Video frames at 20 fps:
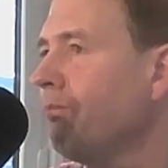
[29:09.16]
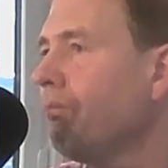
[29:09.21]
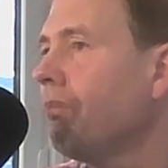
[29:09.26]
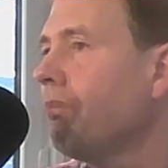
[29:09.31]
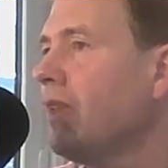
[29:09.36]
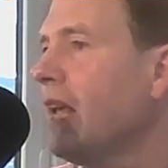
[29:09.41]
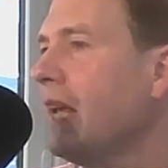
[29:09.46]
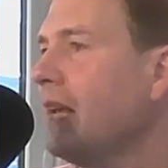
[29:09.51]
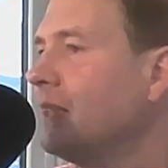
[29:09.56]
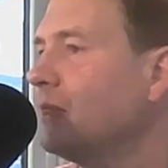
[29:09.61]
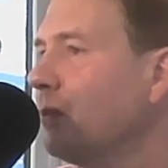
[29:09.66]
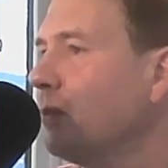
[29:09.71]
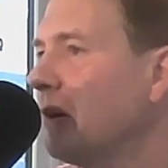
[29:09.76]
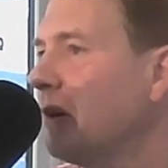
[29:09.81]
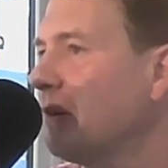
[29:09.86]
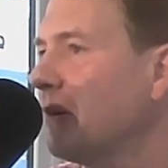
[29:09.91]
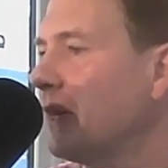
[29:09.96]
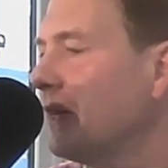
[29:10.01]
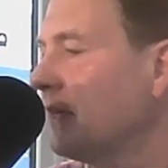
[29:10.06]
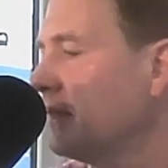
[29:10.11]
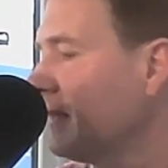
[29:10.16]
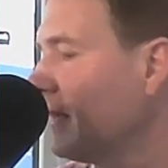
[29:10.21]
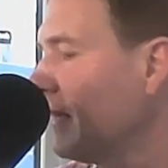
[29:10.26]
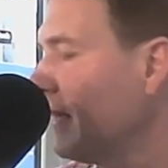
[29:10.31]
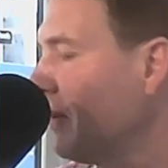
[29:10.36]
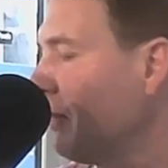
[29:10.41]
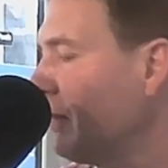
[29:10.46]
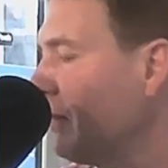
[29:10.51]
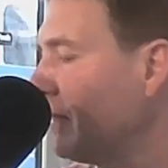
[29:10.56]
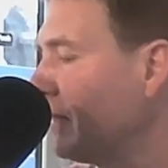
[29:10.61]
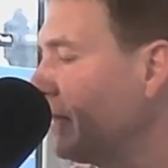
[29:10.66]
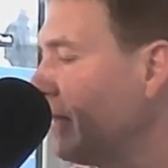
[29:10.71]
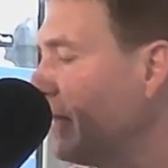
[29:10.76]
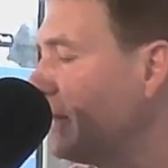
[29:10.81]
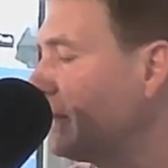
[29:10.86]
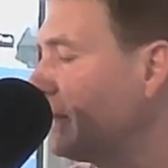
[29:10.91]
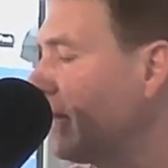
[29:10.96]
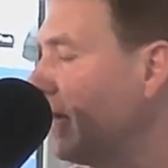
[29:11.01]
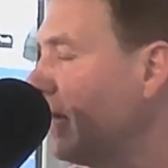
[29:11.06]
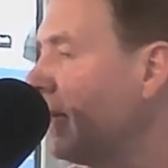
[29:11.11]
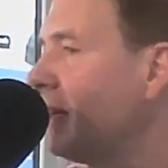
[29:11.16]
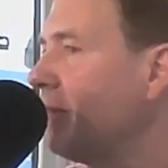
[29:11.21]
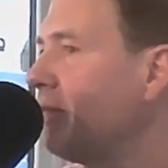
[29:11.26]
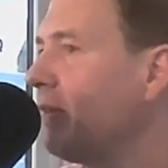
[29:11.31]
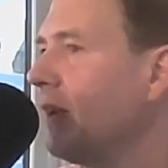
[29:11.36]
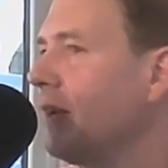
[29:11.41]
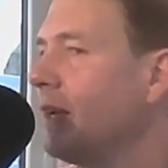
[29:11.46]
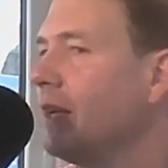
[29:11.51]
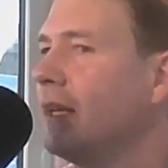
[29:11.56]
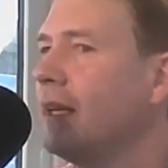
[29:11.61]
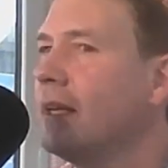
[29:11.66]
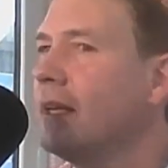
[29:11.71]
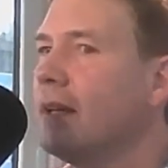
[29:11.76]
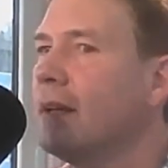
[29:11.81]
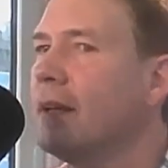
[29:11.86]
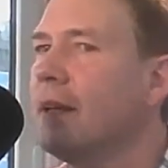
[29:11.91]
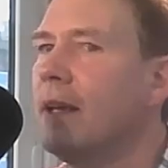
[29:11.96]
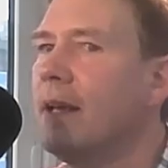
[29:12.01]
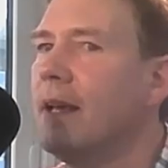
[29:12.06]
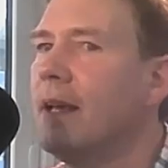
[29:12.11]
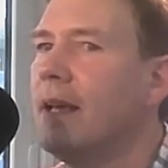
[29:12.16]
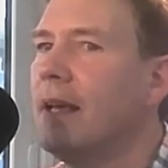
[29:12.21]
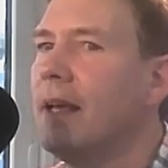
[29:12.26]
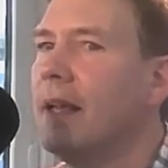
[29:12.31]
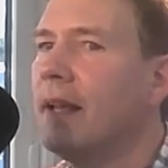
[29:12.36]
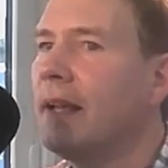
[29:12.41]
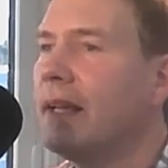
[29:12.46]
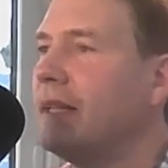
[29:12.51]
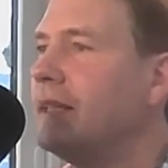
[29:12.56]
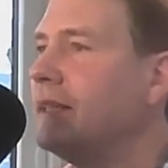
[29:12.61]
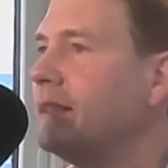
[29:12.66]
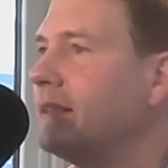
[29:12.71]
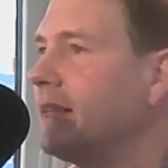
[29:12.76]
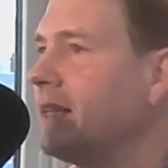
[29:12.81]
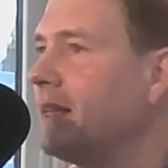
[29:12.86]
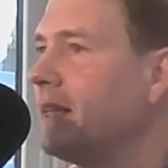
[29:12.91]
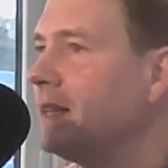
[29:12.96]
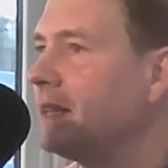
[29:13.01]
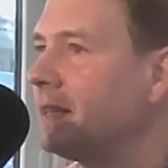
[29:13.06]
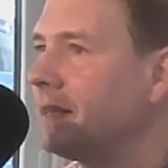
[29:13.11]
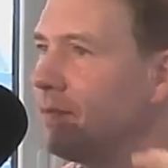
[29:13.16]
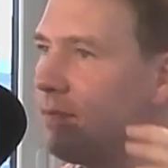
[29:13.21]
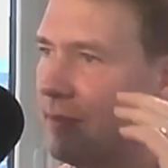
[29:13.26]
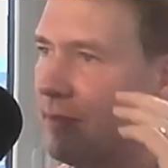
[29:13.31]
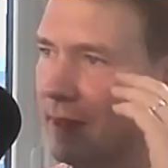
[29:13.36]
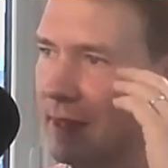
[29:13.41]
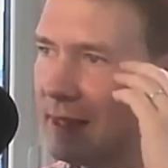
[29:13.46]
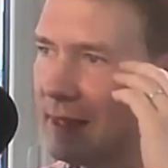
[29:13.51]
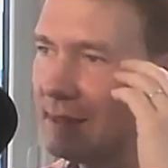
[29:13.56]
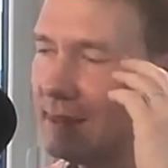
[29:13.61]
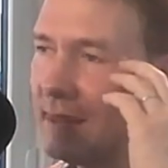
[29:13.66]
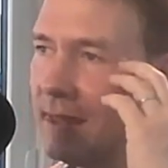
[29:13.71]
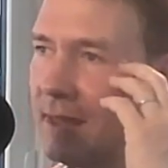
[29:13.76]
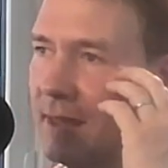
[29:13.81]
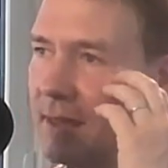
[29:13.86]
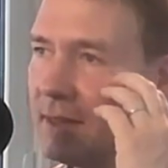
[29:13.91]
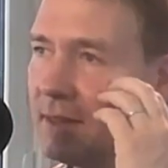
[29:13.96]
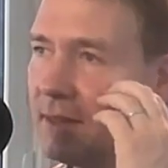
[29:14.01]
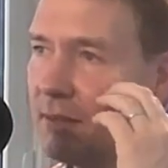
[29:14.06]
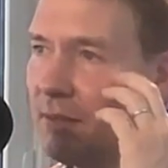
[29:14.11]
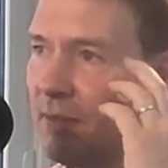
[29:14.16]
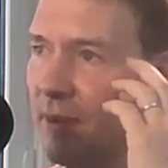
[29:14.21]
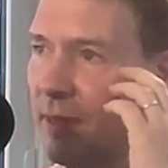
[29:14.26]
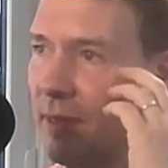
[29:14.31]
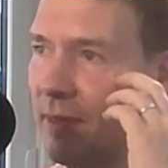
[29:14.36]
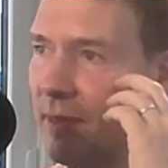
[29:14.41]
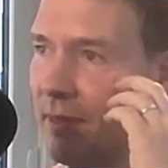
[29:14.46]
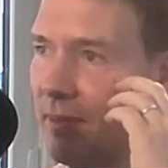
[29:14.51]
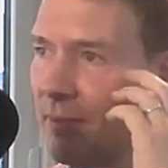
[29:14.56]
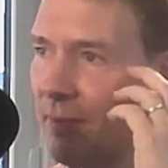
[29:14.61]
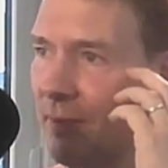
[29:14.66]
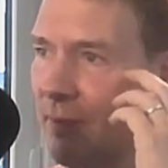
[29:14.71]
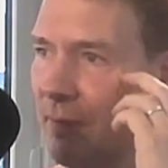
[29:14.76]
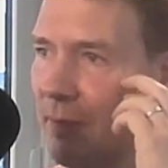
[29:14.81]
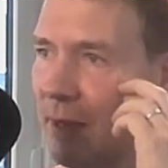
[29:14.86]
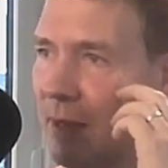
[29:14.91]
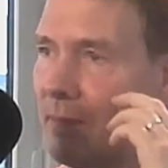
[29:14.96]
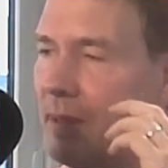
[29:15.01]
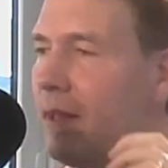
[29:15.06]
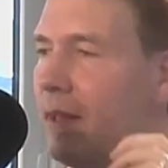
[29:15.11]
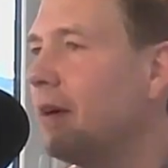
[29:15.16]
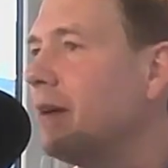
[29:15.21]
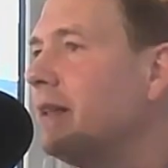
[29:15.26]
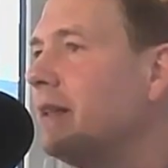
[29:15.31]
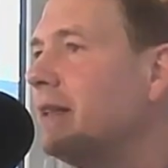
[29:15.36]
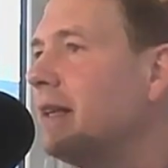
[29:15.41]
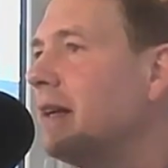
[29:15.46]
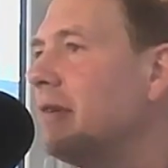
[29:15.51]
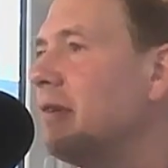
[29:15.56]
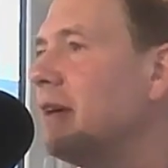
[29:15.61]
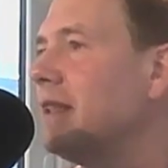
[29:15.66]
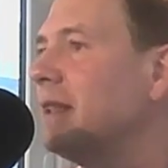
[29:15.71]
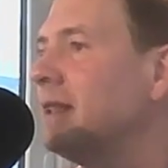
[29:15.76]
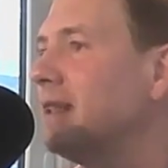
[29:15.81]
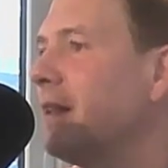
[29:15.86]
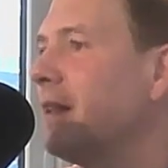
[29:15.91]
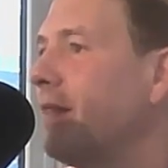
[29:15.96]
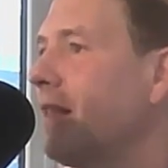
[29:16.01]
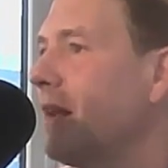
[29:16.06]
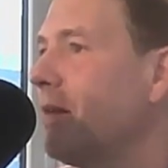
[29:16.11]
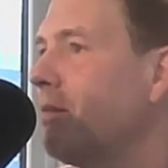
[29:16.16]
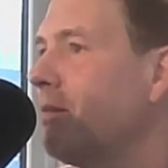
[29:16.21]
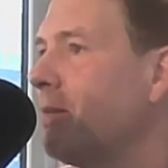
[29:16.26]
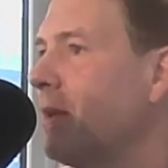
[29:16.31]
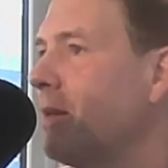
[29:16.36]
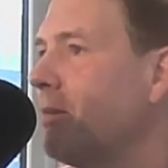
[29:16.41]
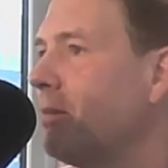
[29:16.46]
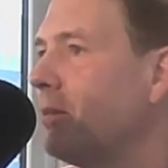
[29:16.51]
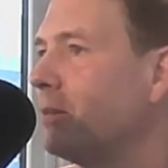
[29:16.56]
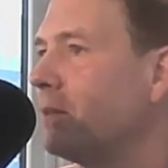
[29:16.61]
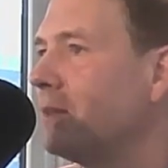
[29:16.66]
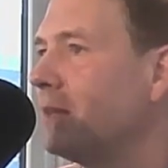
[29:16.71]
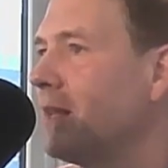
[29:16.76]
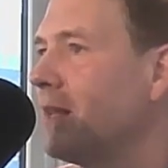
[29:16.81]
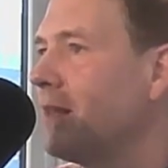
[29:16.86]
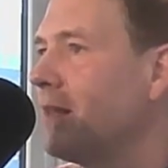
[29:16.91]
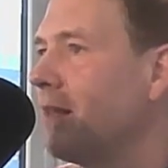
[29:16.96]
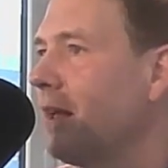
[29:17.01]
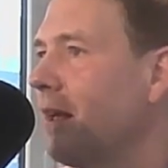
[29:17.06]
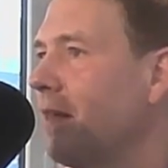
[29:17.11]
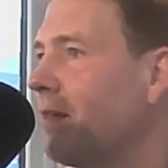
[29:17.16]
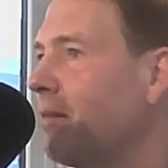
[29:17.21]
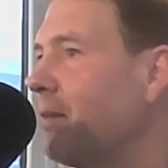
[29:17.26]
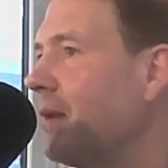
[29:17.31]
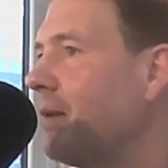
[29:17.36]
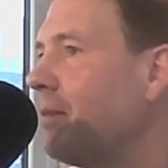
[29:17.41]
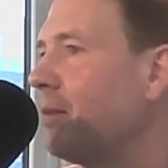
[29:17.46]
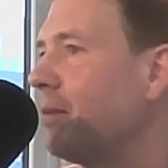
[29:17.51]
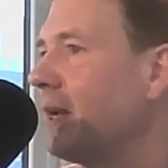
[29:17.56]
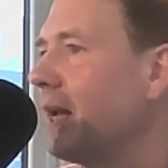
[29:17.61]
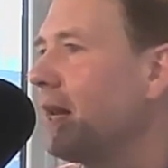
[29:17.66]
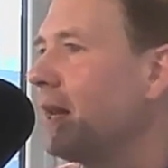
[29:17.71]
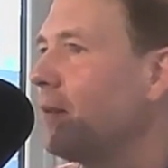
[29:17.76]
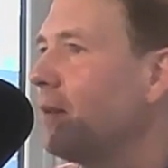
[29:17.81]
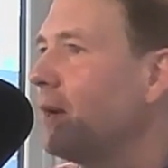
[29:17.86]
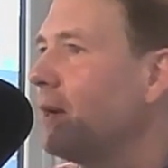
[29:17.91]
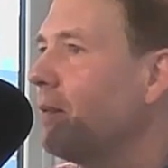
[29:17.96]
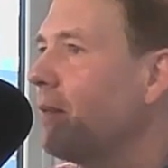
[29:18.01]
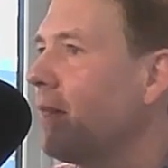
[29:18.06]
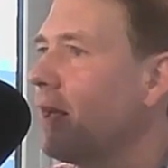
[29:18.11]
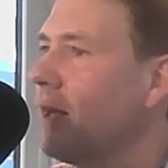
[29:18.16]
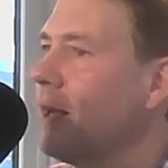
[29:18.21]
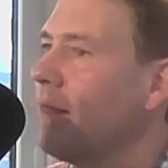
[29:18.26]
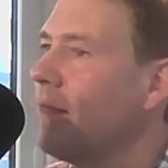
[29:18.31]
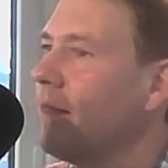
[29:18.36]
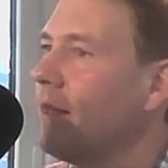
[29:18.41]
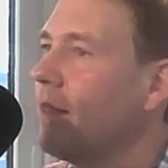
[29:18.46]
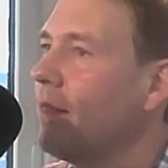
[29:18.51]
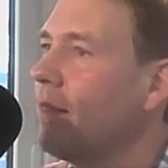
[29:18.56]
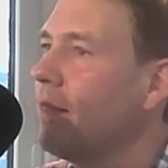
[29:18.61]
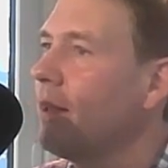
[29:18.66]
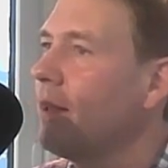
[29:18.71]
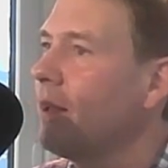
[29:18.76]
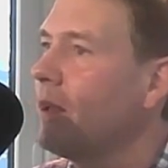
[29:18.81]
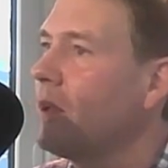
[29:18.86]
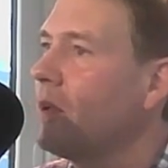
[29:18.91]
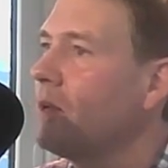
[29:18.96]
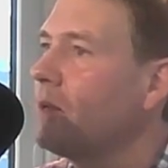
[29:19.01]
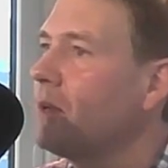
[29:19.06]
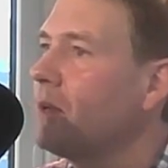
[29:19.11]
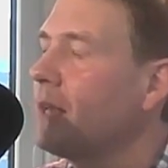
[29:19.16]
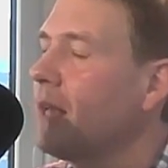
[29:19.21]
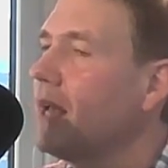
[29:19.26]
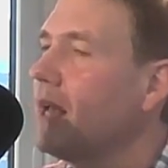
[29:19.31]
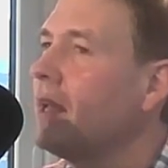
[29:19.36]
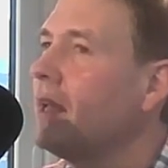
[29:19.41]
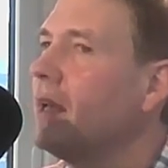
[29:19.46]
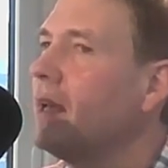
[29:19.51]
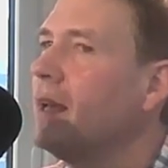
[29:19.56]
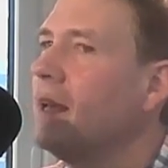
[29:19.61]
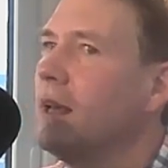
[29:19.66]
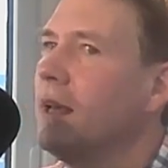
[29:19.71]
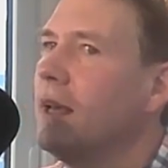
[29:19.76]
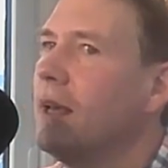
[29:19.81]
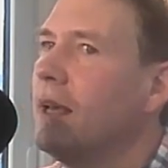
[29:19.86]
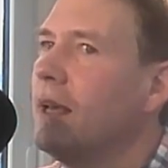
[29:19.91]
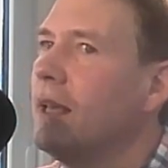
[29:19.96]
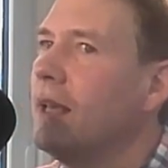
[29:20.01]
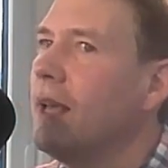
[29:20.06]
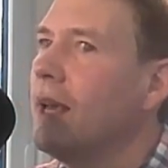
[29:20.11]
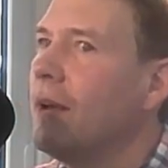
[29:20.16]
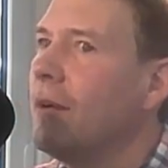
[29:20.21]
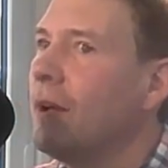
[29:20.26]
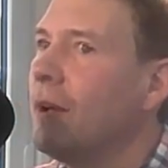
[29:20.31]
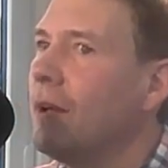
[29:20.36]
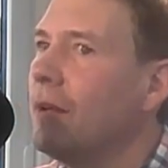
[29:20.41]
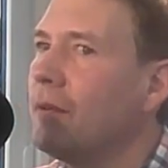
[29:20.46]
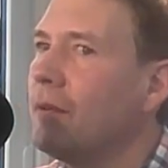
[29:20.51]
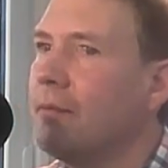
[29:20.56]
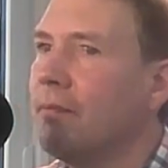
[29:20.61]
It's worrying, isn't it? Because it's kind of like a disease that it starts off with maybe the younger generation, and then people see other people getting away with it and they think, oh, okay, yeah, I'll